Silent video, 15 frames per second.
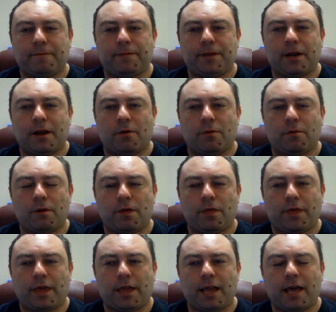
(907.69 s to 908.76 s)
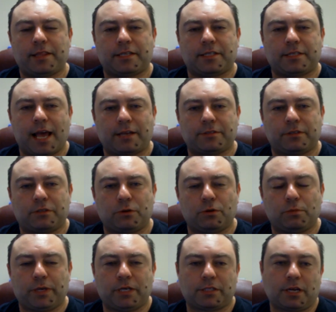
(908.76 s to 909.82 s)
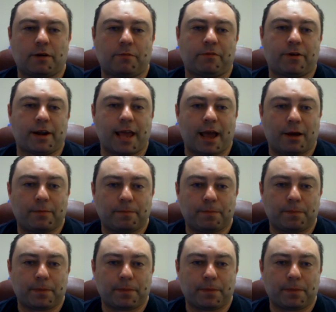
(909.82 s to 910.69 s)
you know, they got this 1,002 because the government ran out.